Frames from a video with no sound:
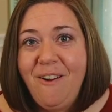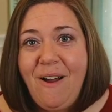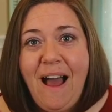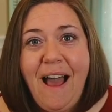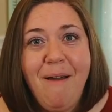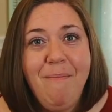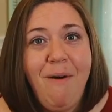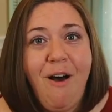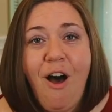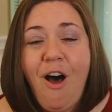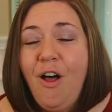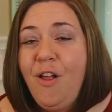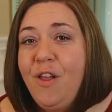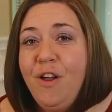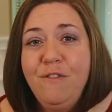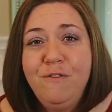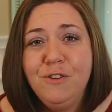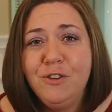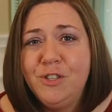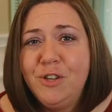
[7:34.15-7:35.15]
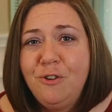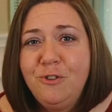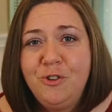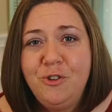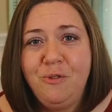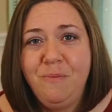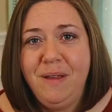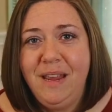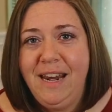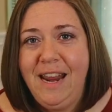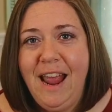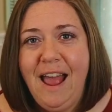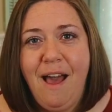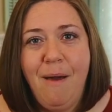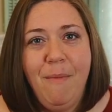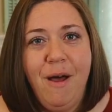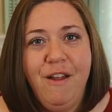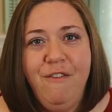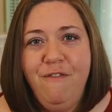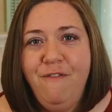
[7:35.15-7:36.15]
I'm all over social media.
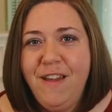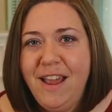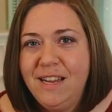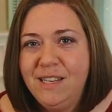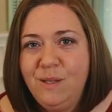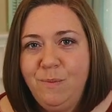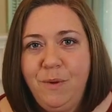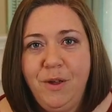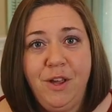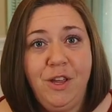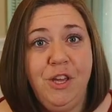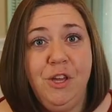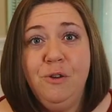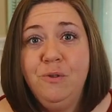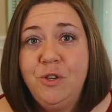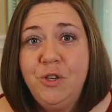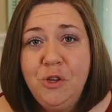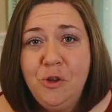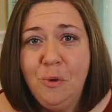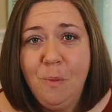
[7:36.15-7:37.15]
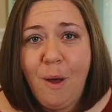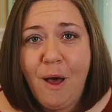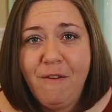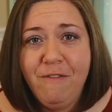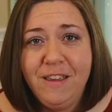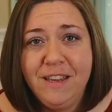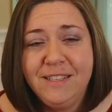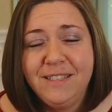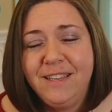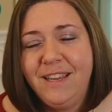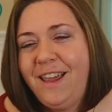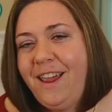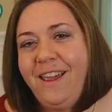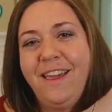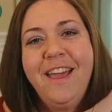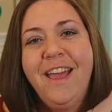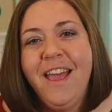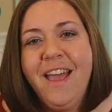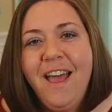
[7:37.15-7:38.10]
I'm on Facebook, YouTube, obviously.